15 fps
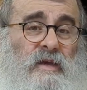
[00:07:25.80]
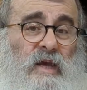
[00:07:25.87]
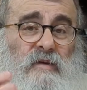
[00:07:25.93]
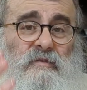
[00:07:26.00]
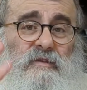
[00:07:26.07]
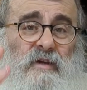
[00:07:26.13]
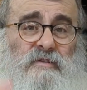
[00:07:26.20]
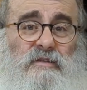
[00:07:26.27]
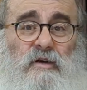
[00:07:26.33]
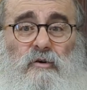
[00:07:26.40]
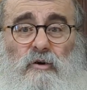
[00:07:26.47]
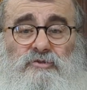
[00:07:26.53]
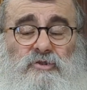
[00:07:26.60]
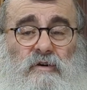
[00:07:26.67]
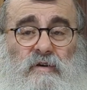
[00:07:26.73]
If there is a
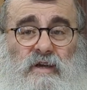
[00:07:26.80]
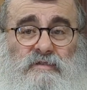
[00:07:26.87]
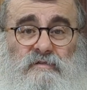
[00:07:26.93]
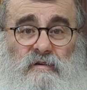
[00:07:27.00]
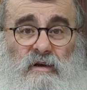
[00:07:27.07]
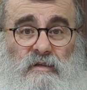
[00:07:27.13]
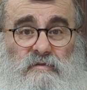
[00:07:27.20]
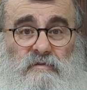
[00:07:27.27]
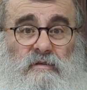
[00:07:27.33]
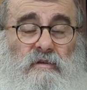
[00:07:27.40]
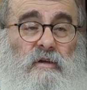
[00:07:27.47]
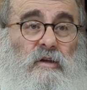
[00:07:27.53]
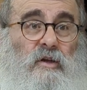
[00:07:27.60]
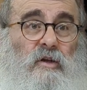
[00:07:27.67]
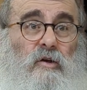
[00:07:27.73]
kosher restaurant
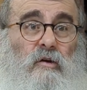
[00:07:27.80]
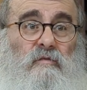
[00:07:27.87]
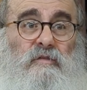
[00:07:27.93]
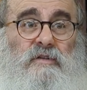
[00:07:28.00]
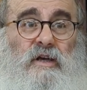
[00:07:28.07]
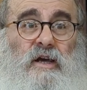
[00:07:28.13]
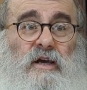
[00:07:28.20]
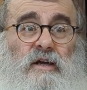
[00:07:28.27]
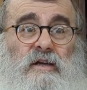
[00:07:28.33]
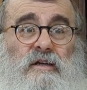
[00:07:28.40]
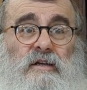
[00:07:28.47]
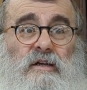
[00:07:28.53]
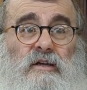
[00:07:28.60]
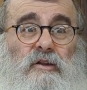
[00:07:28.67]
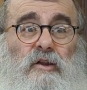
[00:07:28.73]
over there,
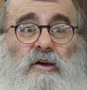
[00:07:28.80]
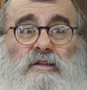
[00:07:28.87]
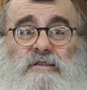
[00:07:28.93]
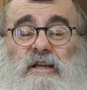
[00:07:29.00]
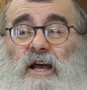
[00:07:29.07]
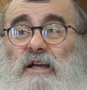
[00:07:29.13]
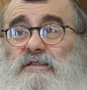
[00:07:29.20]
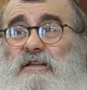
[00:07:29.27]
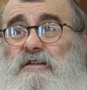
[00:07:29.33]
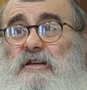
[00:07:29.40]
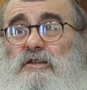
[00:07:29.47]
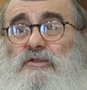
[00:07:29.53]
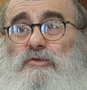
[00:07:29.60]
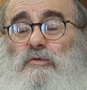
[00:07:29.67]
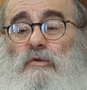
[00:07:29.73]
lois chazak
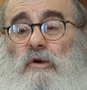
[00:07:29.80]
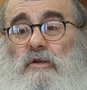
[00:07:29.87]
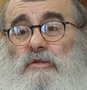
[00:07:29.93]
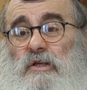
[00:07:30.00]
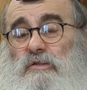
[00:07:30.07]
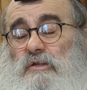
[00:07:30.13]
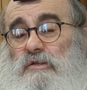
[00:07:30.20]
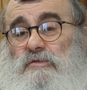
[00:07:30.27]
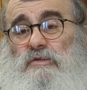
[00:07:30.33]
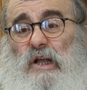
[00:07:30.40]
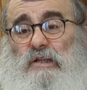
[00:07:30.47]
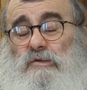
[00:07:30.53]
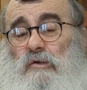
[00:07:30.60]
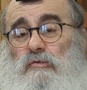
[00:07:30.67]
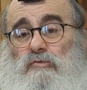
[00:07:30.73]
isura. There's
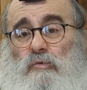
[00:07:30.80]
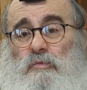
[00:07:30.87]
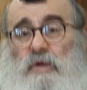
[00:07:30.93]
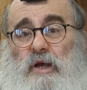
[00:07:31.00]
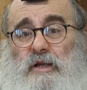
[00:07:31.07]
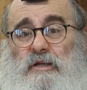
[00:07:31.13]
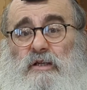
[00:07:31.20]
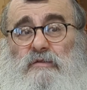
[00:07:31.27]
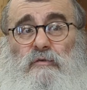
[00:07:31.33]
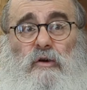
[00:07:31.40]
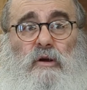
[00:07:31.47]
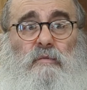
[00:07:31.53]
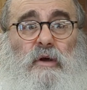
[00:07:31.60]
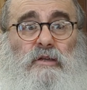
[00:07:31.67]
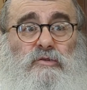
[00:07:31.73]
not known to be any
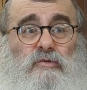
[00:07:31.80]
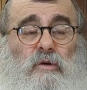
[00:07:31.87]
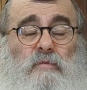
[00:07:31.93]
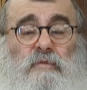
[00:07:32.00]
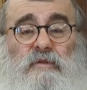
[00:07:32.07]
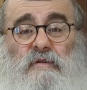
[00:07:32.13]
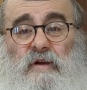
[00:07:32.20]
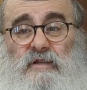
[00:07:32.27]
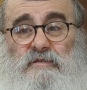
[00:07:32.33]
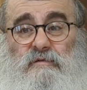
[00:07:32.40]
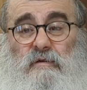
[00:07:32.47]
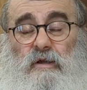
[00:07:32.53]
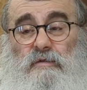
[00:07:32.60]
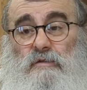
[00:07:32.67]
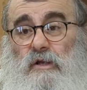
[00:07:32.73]
dvarim asurim in the
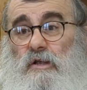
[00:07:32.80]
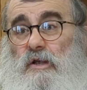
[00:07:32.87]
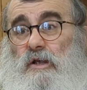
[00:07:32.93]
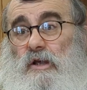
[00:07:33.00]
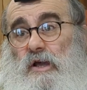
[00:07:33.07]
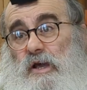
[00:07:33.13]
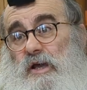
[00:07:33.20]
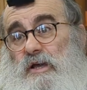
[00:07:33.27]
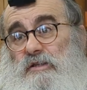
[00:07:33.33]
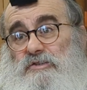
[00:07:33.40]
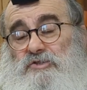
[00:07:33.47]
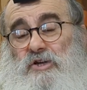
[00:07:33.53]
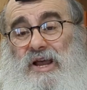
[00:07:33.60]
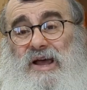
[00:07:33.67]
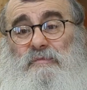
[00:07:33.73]
restaurant, and
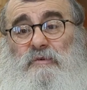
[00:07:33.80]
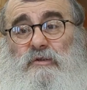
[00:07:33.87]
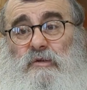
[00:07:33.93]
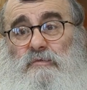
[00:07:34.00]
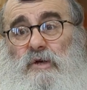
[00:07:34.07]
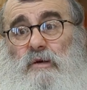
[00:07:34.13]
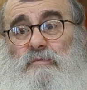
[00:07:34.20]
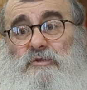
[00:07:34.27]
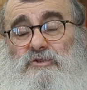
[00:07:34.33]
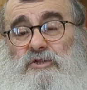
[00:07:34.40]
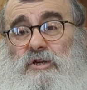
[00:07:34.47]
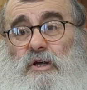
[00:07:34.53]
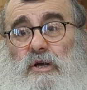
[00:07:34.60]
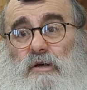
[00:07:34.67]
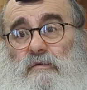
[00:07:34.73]
she happened to be a
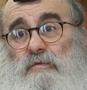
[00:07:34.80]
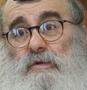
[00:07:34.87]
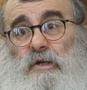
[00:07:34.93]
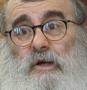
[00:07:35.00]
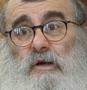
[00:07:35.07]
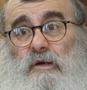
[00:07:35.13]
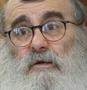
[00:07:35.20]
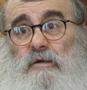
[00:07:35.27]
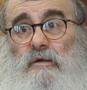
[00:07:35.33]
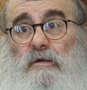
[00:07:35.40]
mashgiach over there.